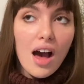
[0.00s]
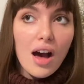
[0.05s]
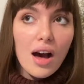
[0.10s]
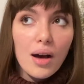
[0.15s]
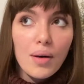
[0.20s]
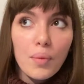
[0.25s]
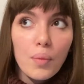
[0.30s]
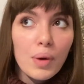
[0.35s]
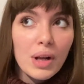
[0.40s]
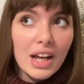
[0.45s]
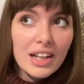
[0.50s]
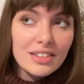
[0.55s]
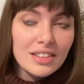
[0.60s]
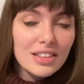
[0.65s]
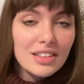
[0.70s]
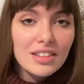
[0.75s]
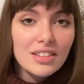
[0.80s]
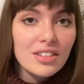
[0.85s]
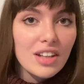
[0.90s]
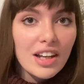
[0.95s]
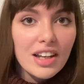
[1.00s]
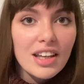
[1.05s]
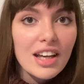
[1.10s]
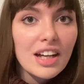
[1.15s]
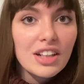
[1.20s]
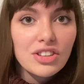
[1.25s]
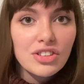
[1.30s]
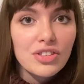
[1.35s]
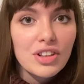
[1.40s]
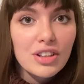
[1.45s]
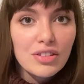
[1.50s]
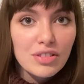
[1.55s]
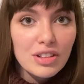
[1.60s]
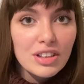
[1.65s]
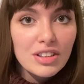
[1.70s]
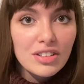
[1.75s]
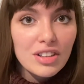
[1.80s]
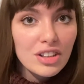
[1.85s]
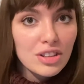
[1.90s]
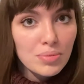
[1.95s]
when I did the psychiatric
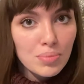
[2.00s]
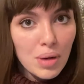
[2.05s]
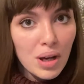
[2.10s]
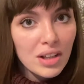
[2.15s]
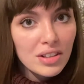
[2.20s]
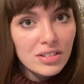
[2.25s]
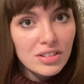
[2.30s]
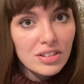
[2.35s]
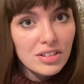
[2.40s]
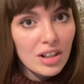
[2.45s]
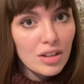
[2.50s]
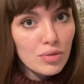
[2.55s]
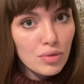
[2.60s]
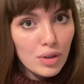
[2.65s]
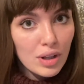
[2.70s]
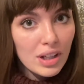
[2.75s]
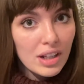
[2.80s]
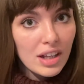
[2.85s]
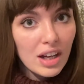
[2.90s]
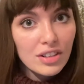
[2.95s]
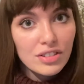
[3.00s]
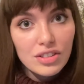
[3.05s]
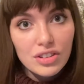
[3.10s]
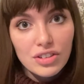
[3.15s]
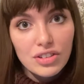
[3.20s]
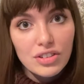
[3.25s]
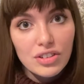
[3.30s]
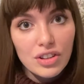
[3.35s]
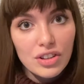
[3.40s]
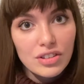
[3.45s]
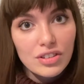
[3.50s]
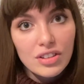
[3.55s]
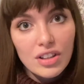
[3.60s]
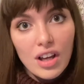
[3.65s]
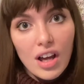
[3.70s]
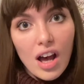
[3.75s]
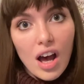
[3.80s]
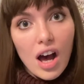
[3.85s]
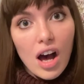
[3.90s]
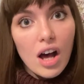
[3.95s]
research master's, I really understood
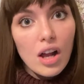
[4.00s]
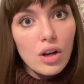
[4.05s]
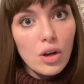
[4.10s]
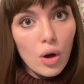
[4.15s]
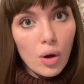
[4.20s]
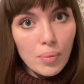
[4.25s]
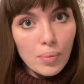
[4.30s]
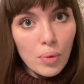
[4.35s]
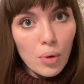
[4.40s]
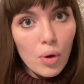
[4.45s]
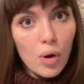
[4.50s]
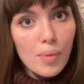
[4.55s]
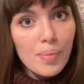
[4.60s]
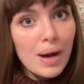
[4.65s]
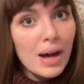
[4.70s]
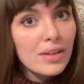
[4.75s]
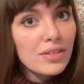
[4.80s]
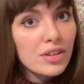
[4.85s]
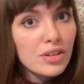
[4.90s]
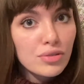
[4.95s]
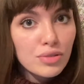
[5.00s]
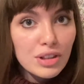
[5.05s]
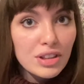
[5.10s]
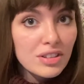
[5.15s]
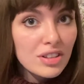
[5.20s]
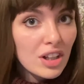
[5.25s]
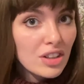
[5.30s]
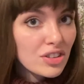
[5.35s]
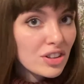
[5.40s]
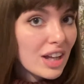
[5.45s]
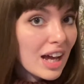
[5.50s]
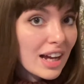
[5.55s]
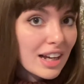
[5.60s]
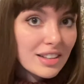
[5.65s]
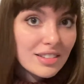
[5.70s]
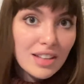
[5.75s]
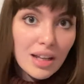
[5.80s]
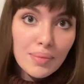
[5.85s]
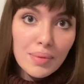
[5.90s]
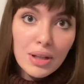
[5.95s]
a lot more about the research and
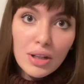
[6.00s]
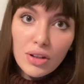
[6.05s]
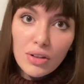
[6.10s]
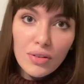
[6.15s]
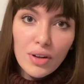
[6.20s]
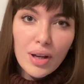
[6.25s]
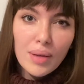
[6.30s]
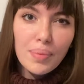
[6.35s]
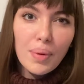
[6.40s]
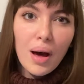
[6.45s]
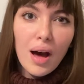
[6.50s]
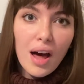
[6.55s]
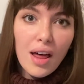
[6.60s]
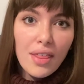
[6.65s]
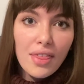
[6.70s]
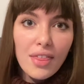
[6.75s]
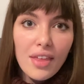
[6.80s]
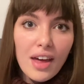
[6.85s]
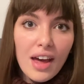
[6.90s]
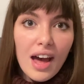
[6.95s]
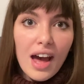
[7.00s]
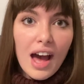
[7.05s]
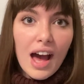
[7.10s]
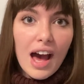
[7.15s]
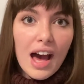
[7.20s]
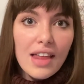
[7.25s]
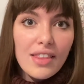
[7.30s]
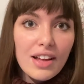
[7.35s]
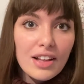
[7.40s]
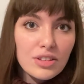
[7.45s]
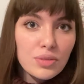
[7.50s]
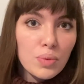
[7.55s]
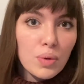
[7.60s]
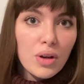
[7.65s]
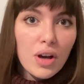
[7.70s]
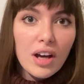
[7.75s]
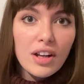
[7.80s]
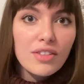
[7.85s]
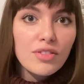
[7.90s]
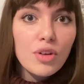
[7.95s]
academic career path, and that's
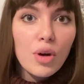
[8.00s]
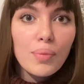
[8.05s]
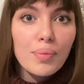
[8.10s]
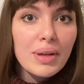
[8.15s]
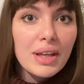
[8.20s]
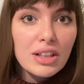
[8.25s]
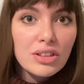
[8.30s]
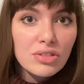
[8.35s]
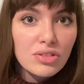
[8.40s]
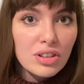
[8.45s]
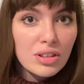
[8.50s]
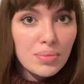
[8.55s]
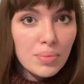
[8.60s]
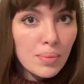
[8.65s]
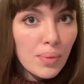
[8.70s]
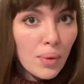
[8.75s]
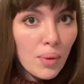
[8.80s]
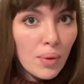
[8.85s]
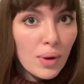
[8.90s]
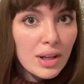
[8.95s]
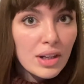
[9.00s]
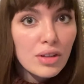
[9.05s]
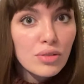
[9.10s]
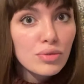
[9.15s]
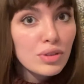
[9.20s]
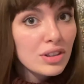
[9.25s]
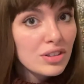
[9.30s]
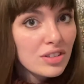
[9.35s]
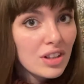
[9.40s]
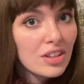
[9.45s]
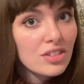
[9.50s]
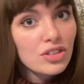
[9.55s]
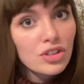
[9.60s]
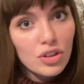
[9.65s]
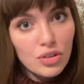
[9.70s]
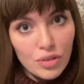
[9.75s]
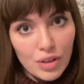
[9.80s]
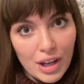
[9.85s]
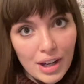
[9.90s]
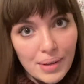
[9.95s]
what kind of got me interested more in a research
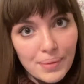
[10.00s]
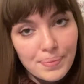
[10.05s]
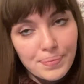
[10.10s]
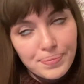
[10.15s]
career.